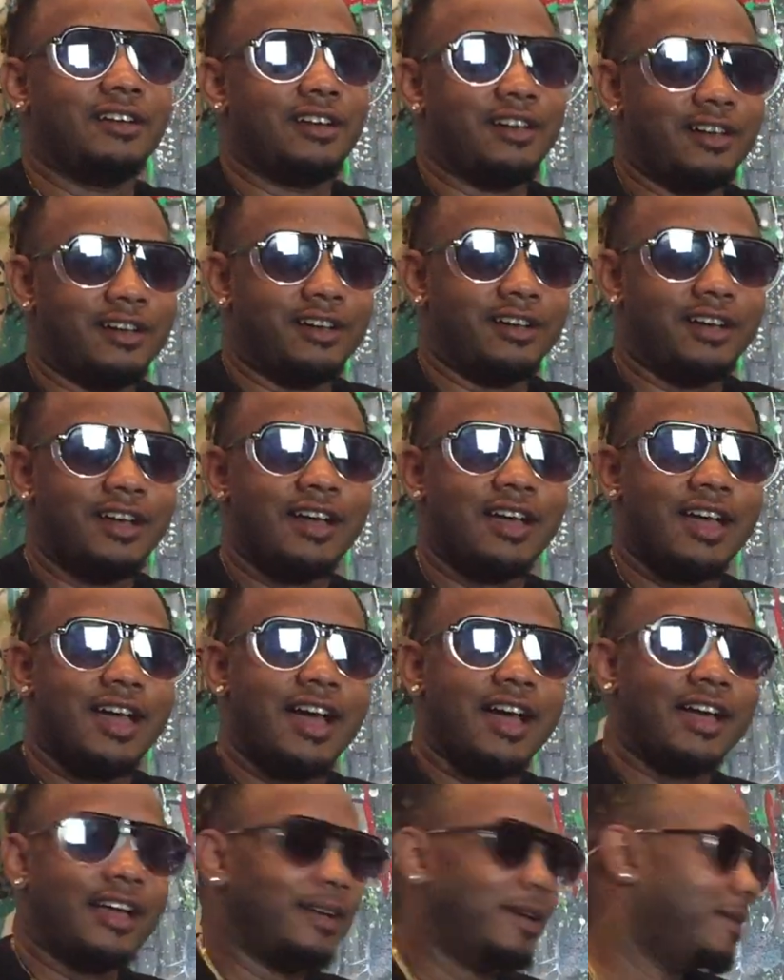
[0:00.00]

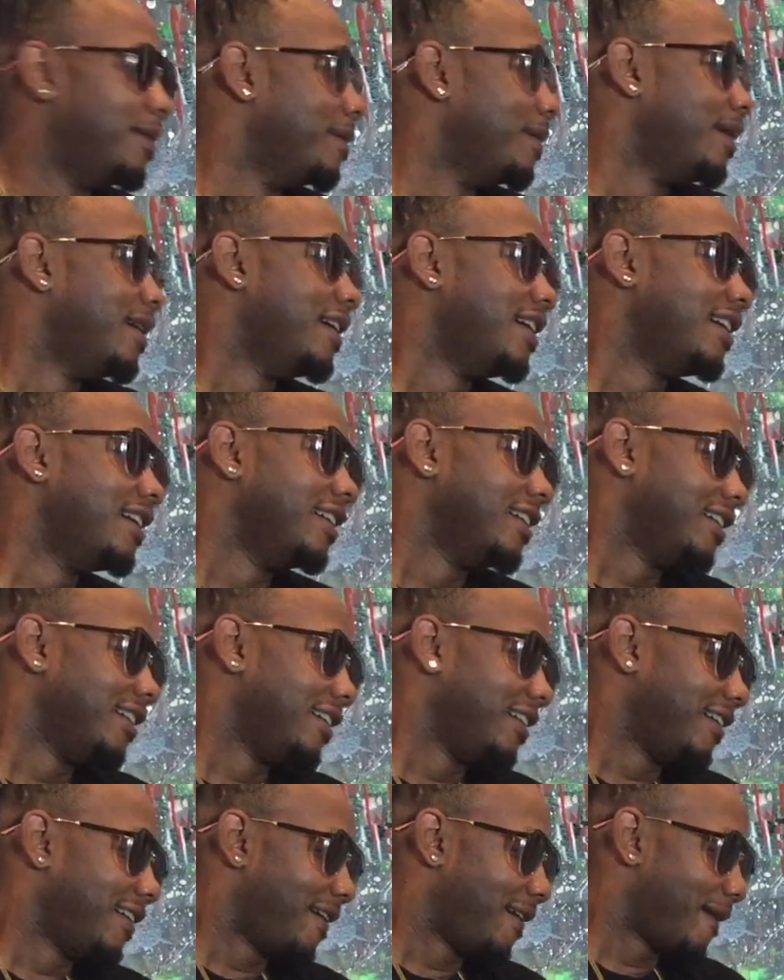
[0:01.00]
But the good thing is I
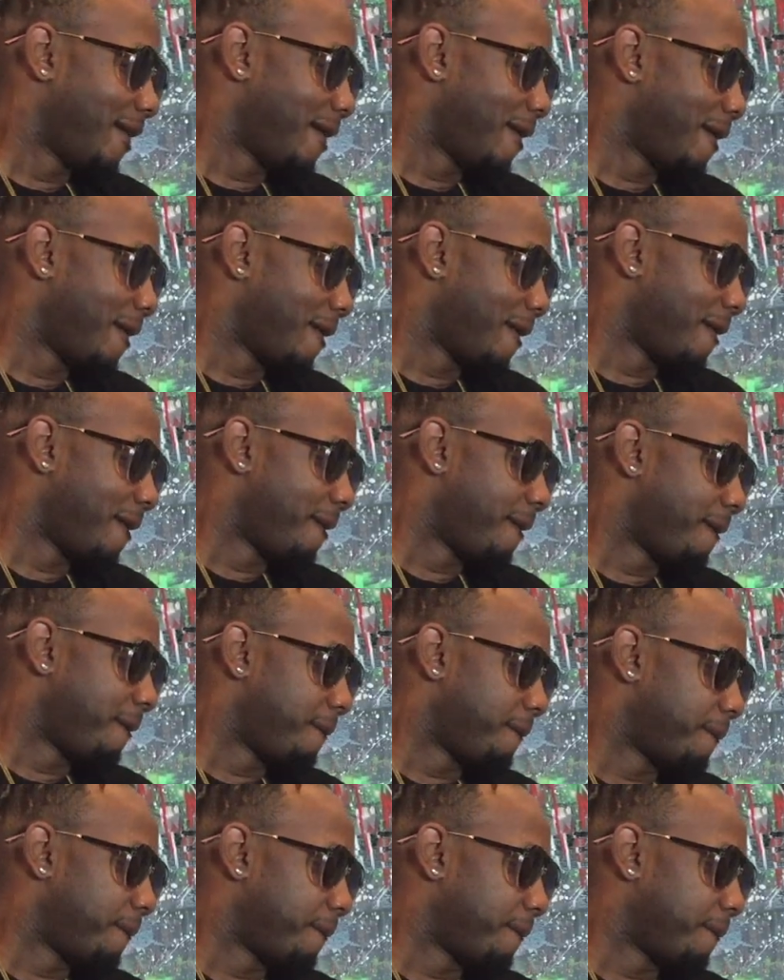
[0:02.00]
created their art
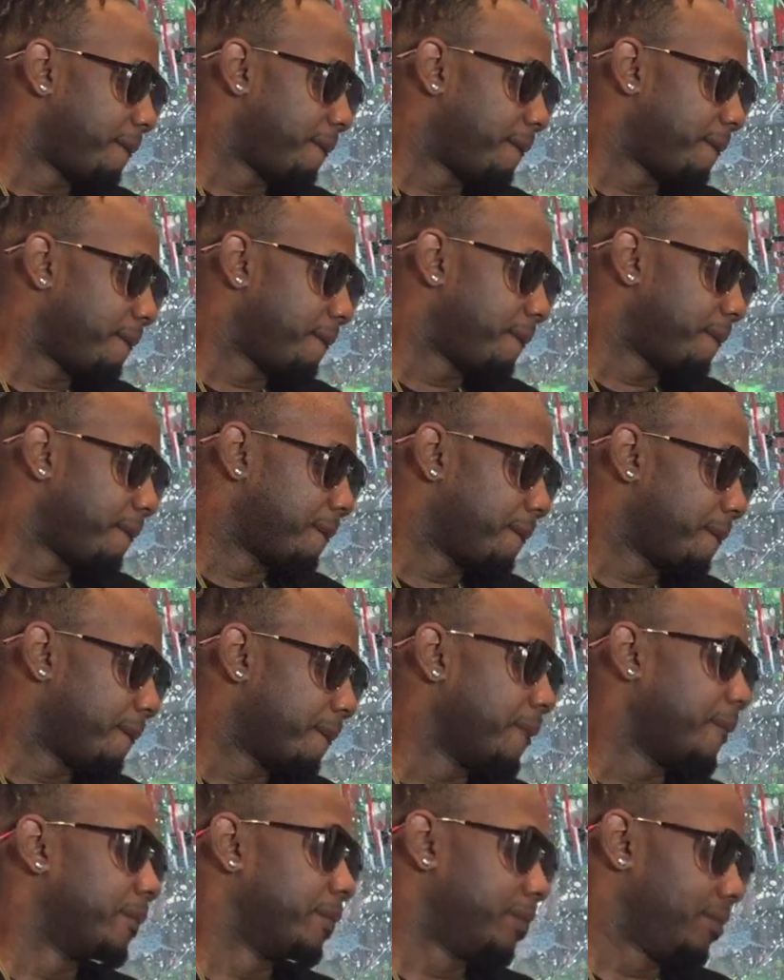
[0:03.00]
and my art, so it's
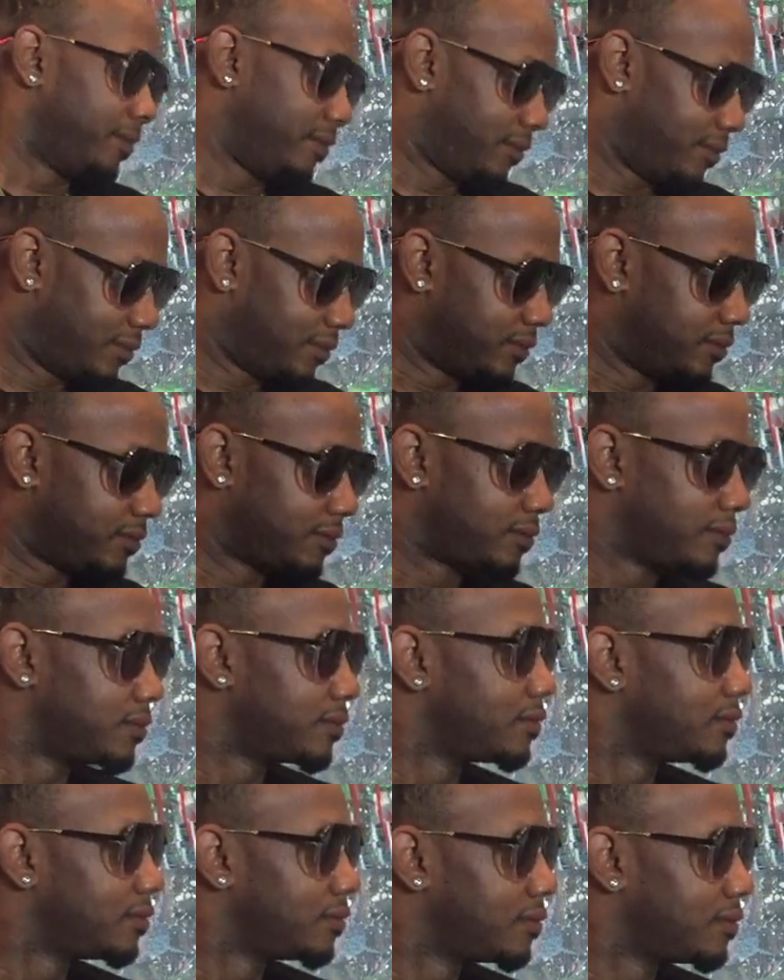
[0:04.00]
like I
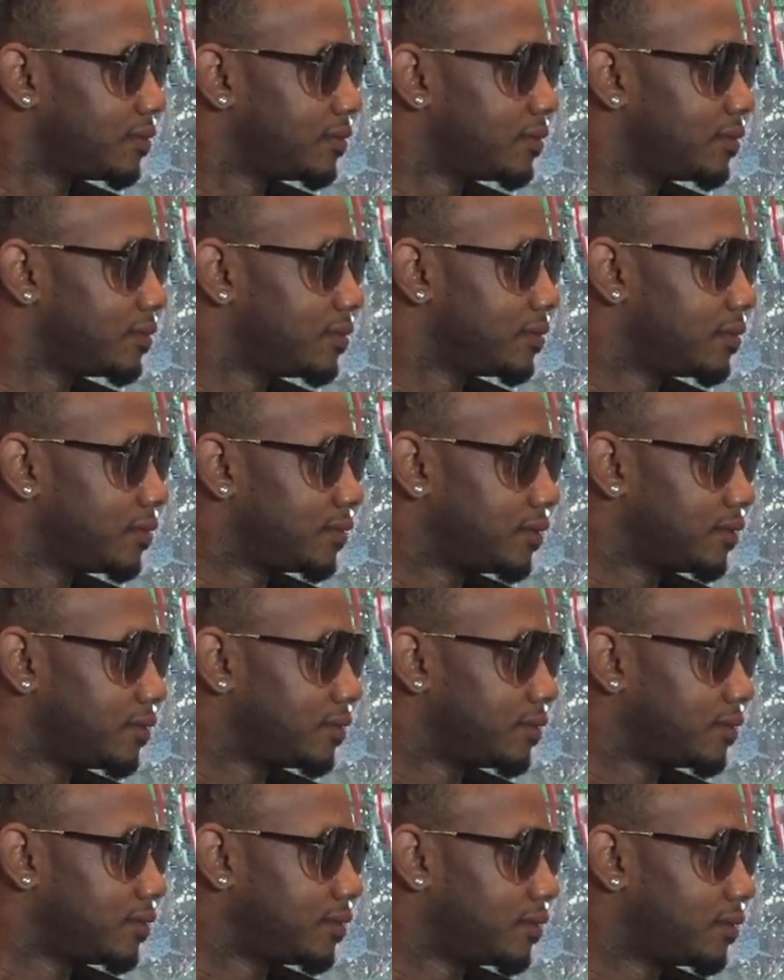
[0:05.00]
created their art and my
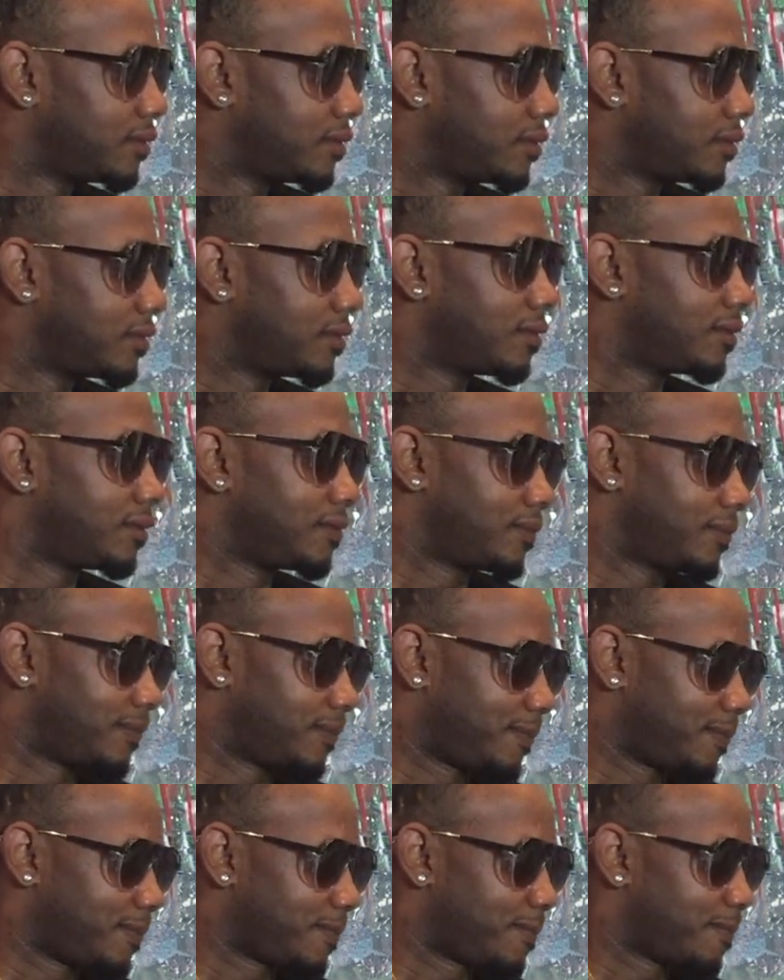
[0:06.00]
art on me,
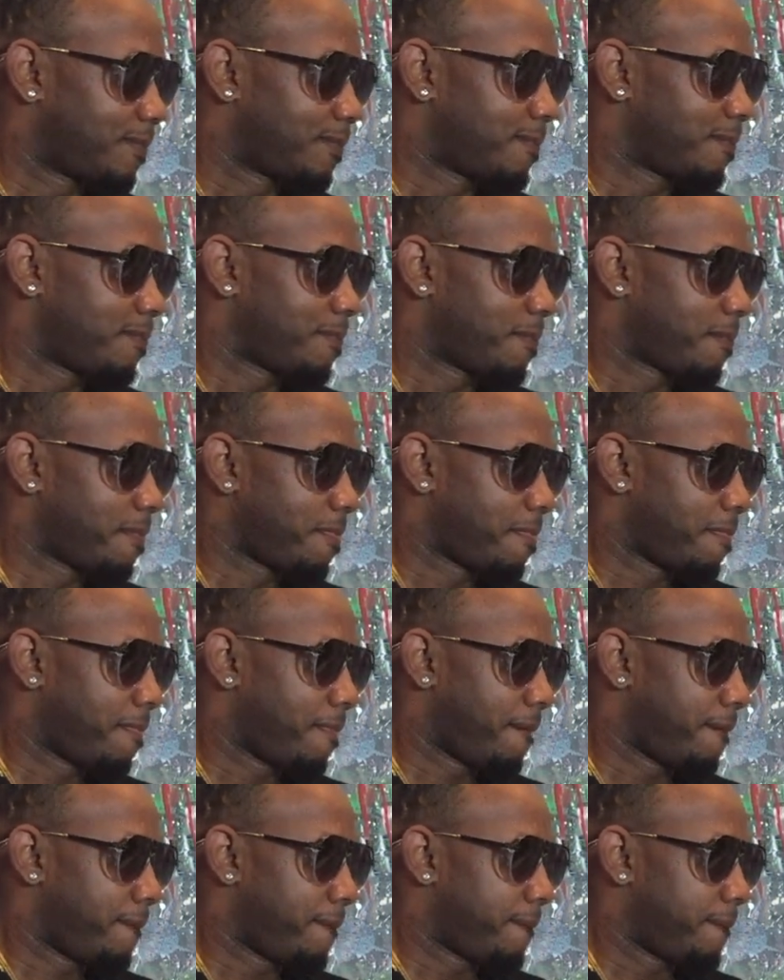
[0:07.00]
so I'm part
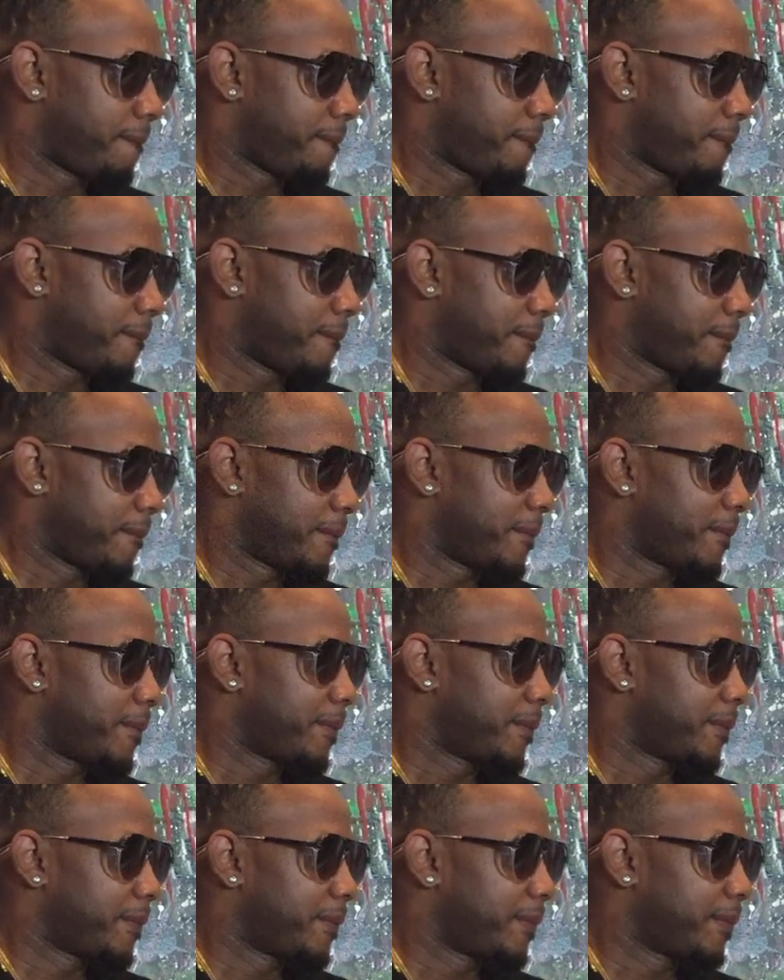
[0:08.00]
of that whole
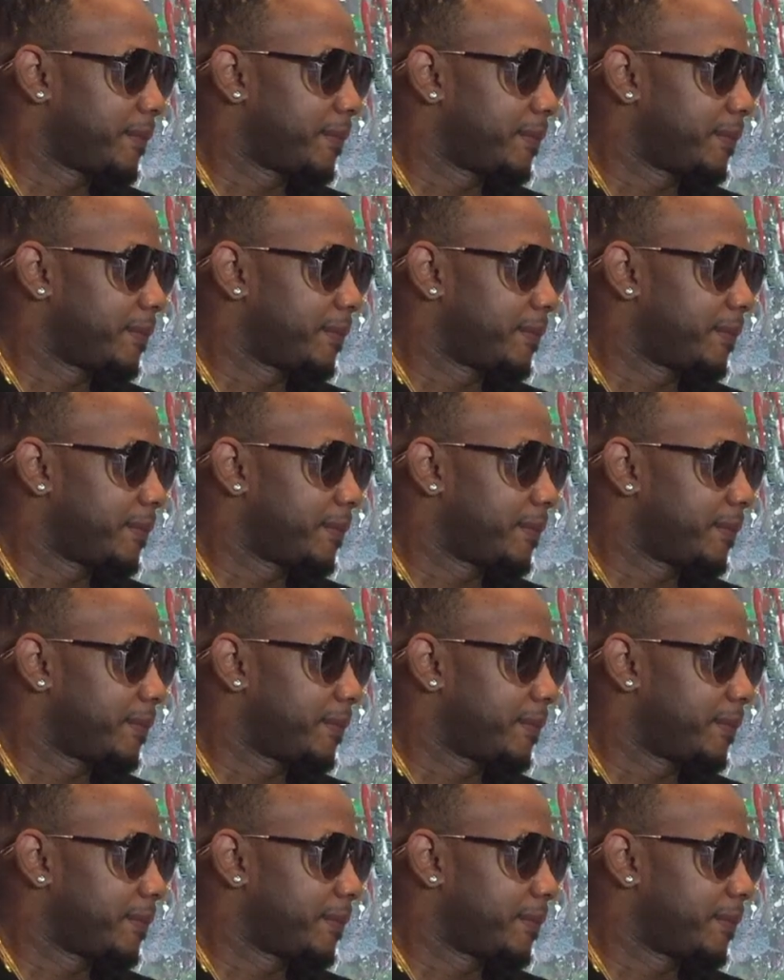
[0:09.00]
right.